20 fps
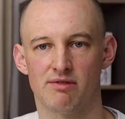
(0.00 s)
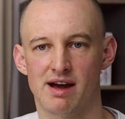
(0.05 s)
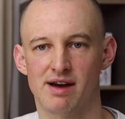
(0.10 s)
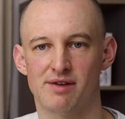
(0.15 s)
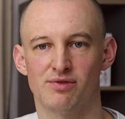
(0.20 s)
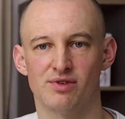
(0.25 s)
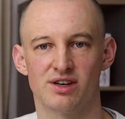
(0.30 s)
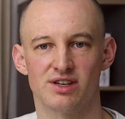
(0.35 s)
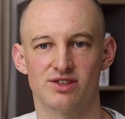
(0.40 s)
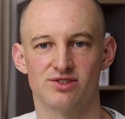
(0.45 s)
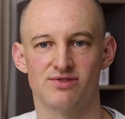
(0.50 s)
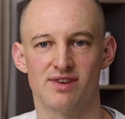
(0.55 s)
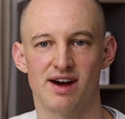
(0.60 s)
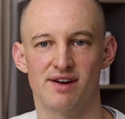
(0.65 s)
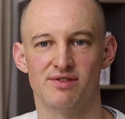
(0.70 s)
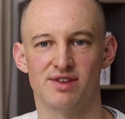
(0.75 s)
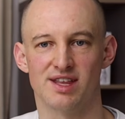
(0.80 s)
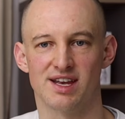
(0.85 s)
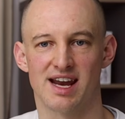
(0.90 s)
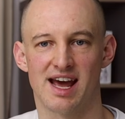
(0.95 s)
reference
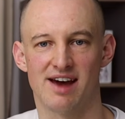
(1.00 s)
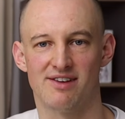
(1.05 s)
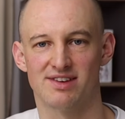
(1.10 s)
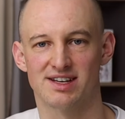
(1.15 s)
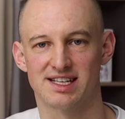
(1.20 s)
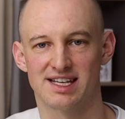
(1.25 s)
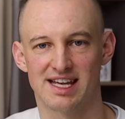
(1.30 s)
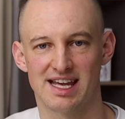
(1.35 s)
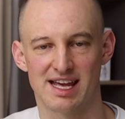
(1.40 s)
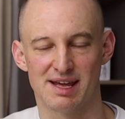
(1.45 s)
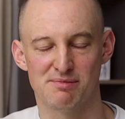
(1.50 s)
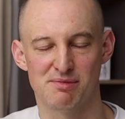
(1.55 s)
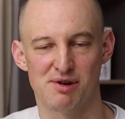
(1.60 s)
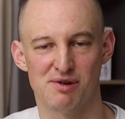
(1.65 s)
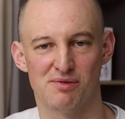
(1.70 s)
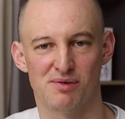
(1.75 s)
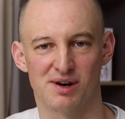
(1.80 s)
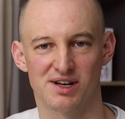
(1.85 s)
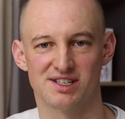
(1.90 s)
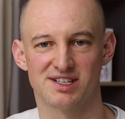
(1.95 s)
rather than having to keep
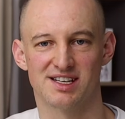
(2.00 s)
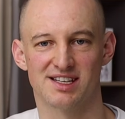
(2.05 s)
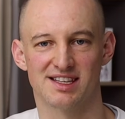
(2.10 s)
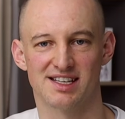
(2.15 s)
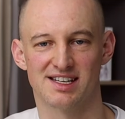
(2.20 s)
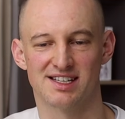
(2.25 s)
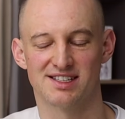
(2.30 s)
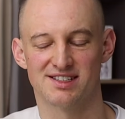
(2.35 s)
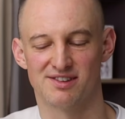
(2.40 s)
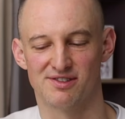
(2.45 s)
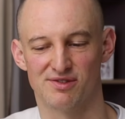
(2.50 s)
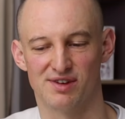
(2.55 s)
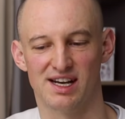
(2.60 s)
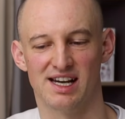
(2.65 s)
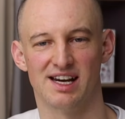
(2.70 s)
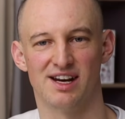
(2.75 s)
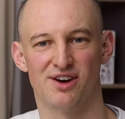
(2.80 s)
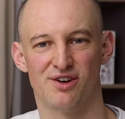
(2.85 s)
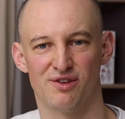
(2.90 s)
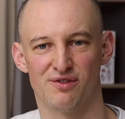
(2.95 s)
watching this really
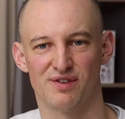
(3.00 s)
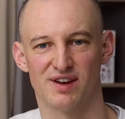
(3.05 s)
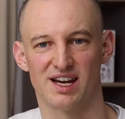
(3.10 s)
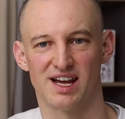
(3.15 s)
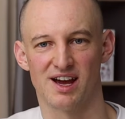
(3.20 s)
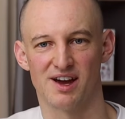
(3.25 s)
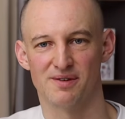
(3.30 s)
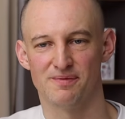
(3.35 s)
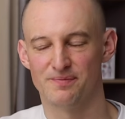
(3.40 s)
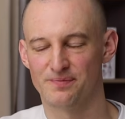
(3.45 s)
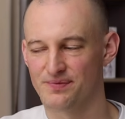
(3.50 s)
long video.